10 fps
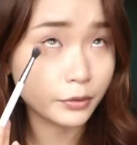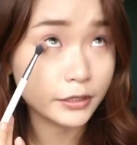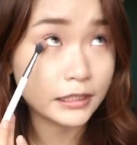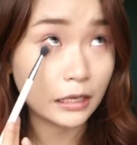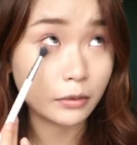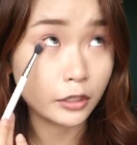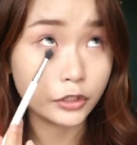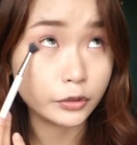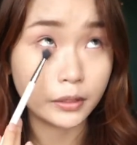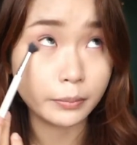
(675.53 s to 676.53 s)
Some
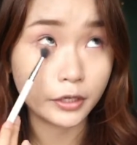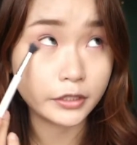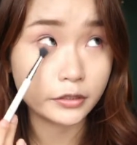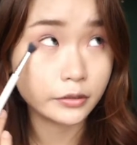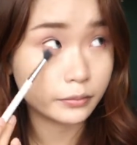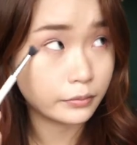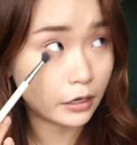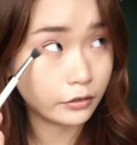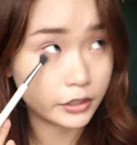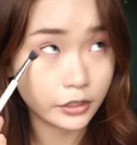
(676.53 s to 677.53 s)
onto my bottom
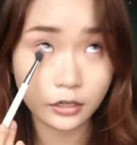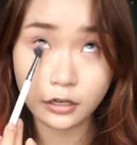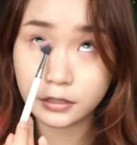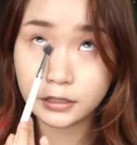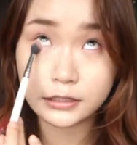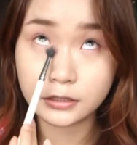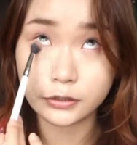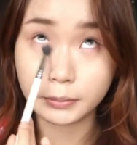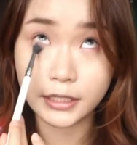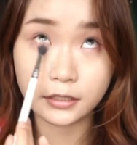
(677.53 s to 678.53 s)
outer corners to
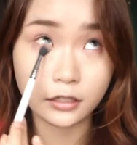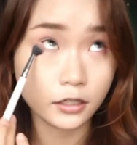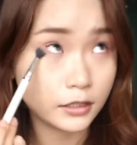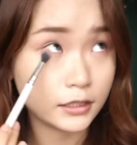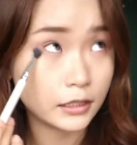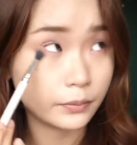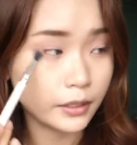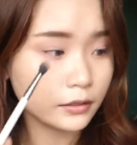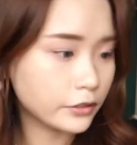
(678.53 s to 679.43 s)
my inner corners as well,